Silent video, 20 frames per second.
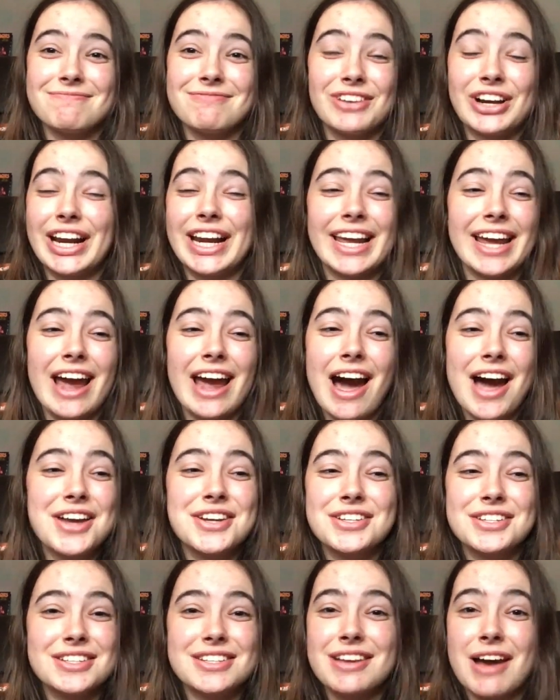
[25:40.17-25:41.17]
Really, I
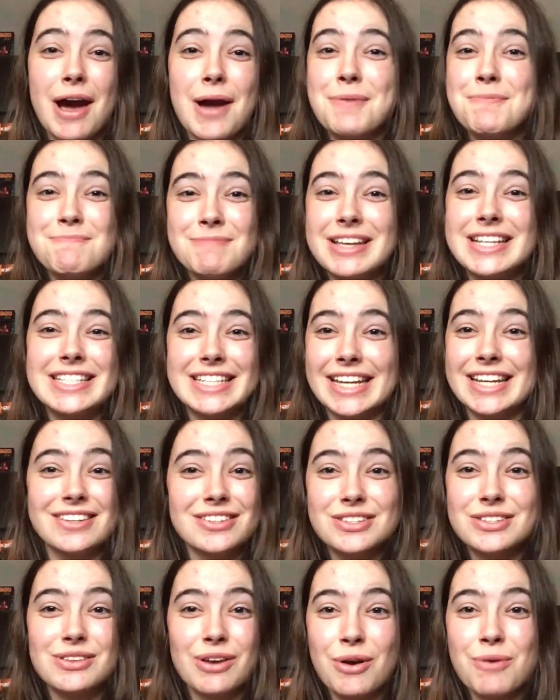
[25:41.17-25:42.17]
just I miss
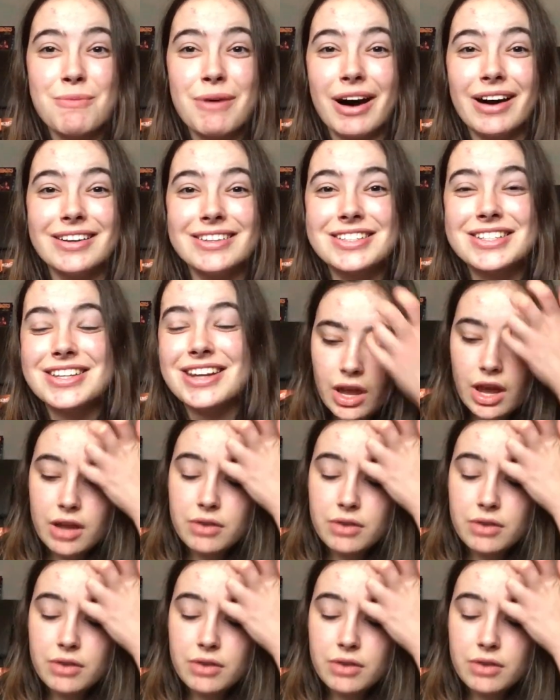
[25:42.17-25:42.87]
it so much.